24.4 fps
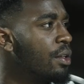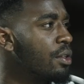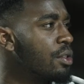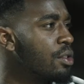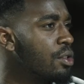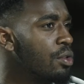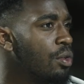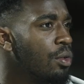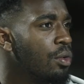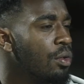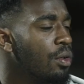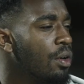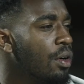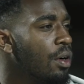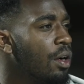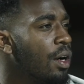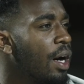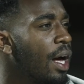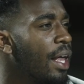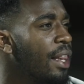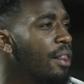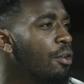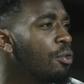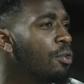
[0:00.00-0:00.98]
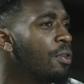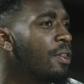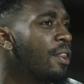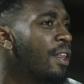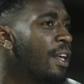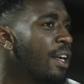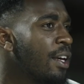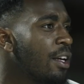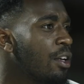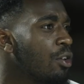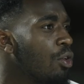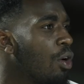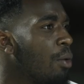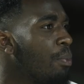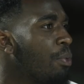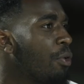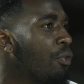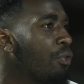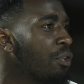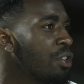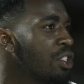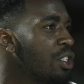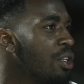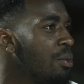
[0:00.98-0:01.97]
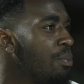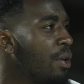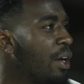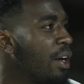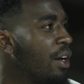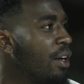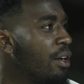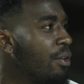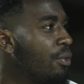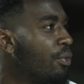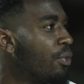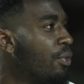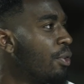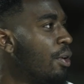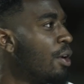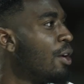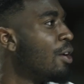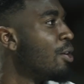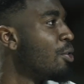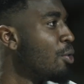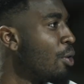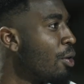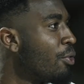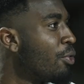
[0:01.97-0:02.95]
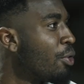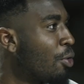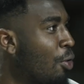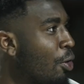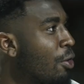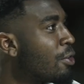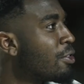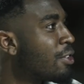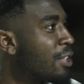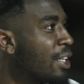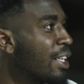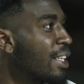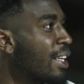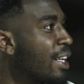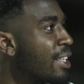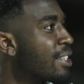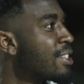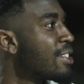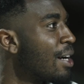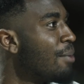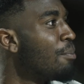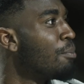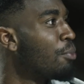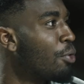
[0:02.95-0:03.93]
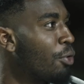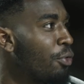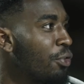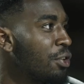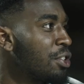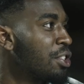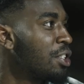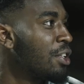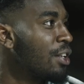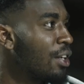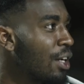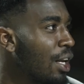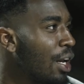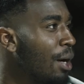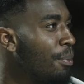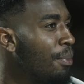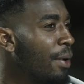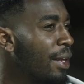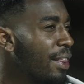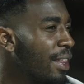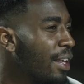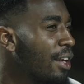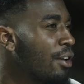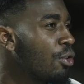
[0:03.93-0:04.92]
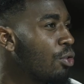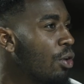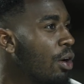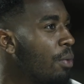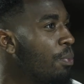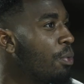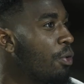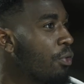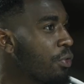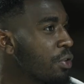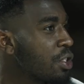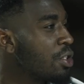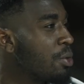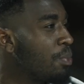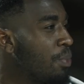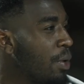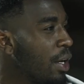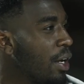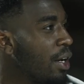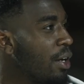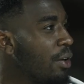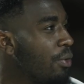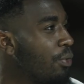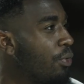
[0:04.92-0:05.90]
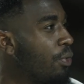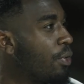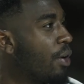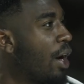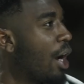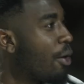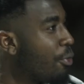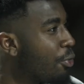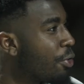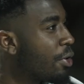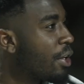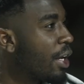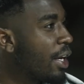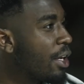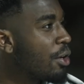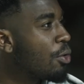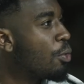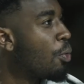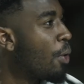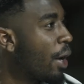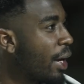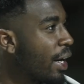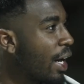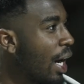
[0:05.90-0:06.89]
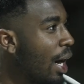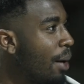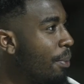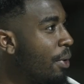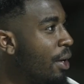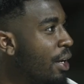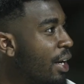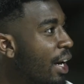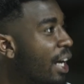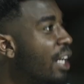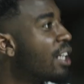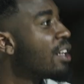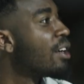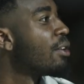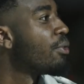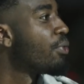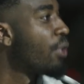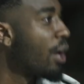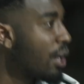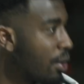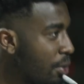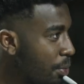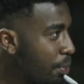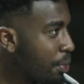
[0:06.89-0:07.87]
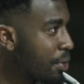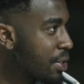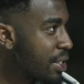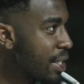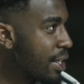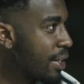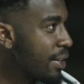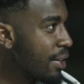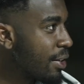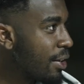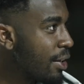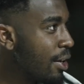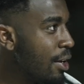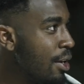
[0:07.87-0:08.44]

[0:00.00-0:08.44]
So I don't think you're a professional player if you have a contract at some professional club. I think you're a professional player if every day you wake up and give 100%.